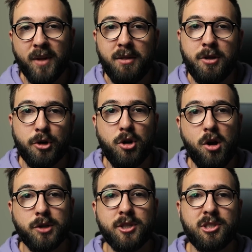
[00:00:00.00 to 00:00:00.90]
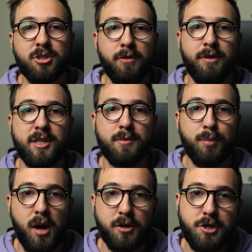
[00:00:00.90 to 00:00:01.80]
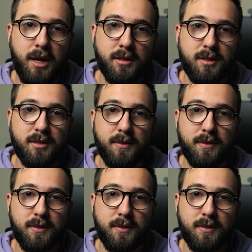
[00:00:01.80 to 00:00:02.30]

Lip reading: And these are called service blockchains.